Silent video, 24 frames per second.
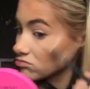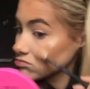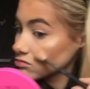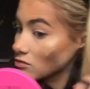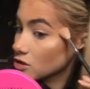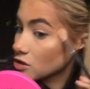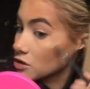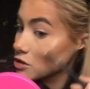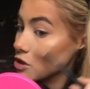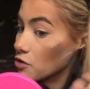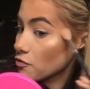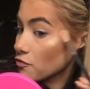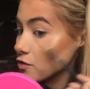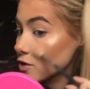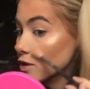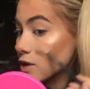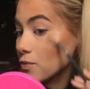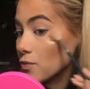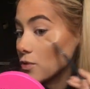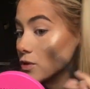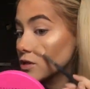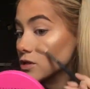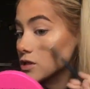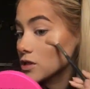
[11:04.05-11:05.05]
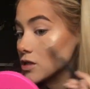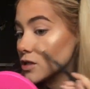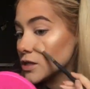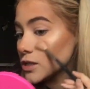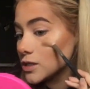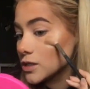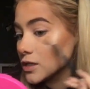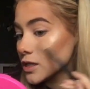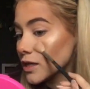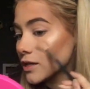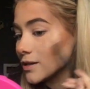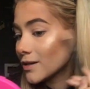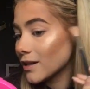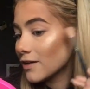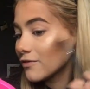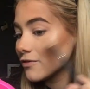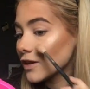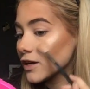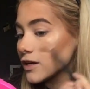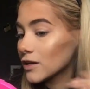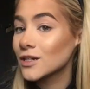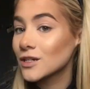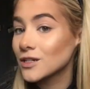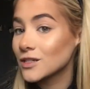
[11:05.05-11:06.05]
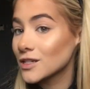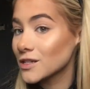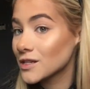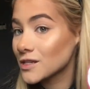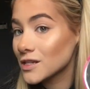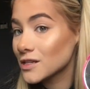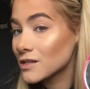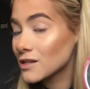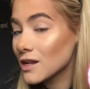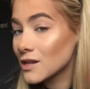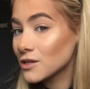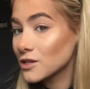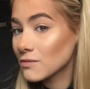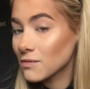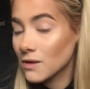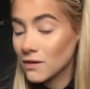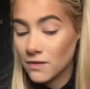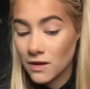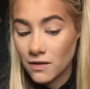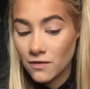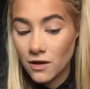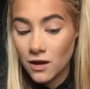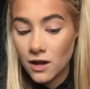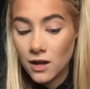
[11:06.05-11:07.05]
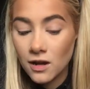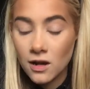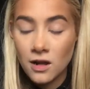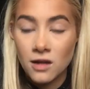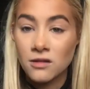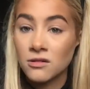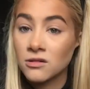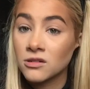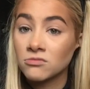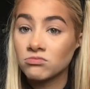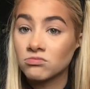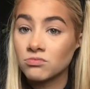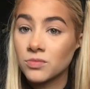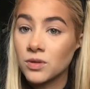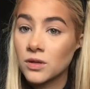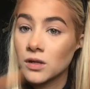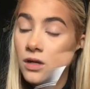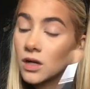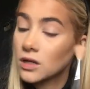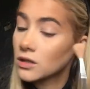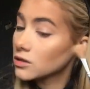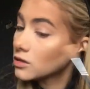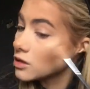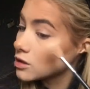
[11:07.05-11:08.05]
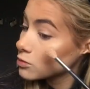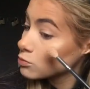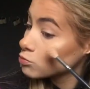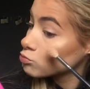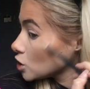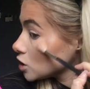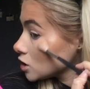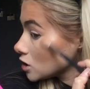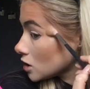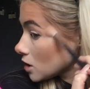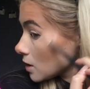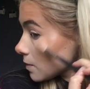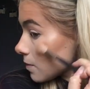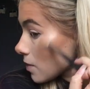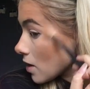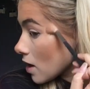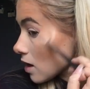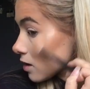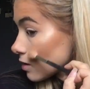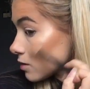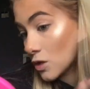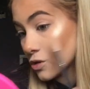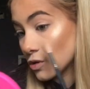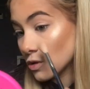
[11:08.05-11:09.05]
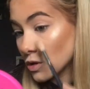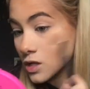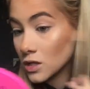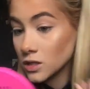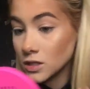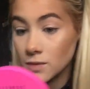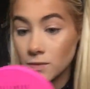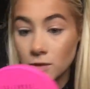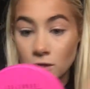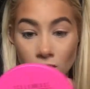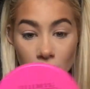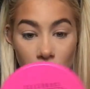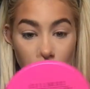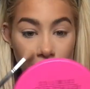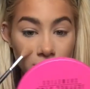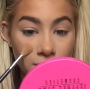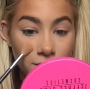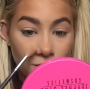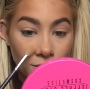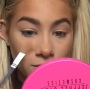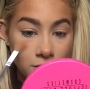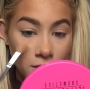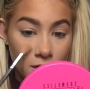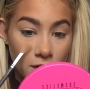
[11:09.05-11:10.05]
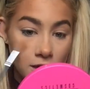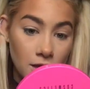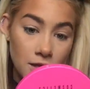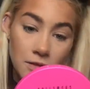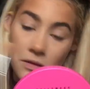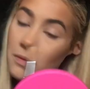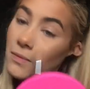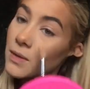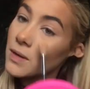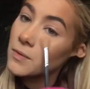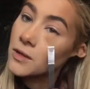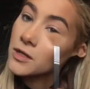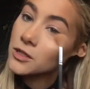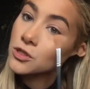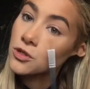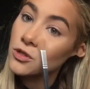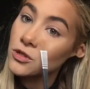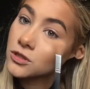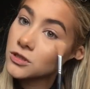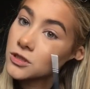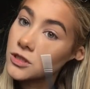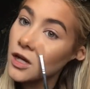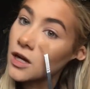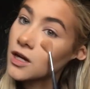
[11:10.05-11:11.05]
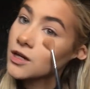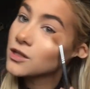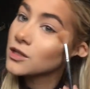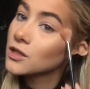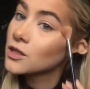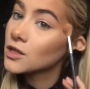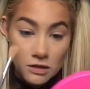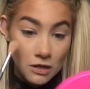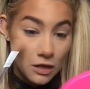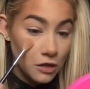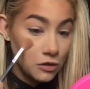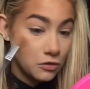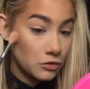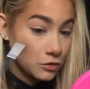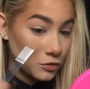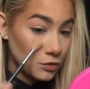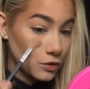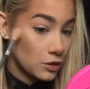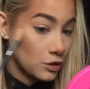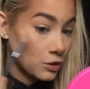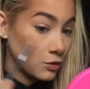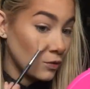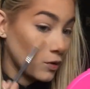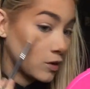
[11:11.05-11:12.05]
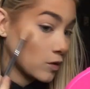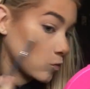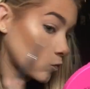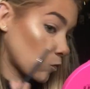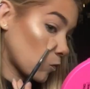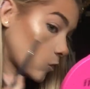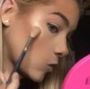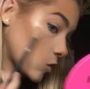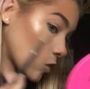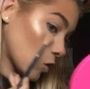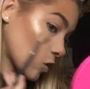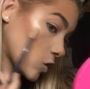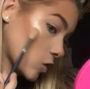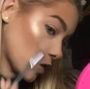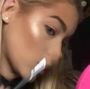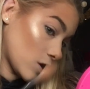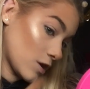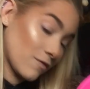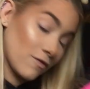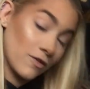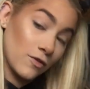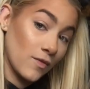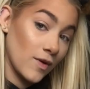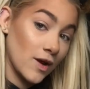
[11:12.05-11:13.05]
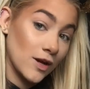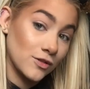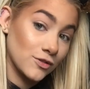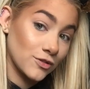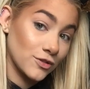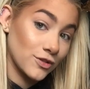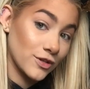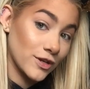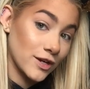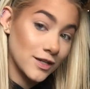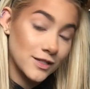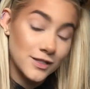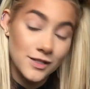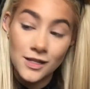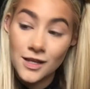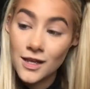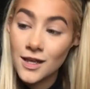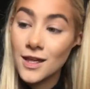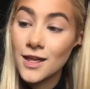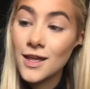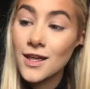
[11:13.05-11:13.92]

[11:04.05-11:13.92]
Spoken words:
Because I really wanted to use it and love it. Because this is literally my favourite highlighter, but I don't know. Can you guys let me know if you've ordered it, and then maybe I just got a dud and I'll order a new one. And if it works on you guys.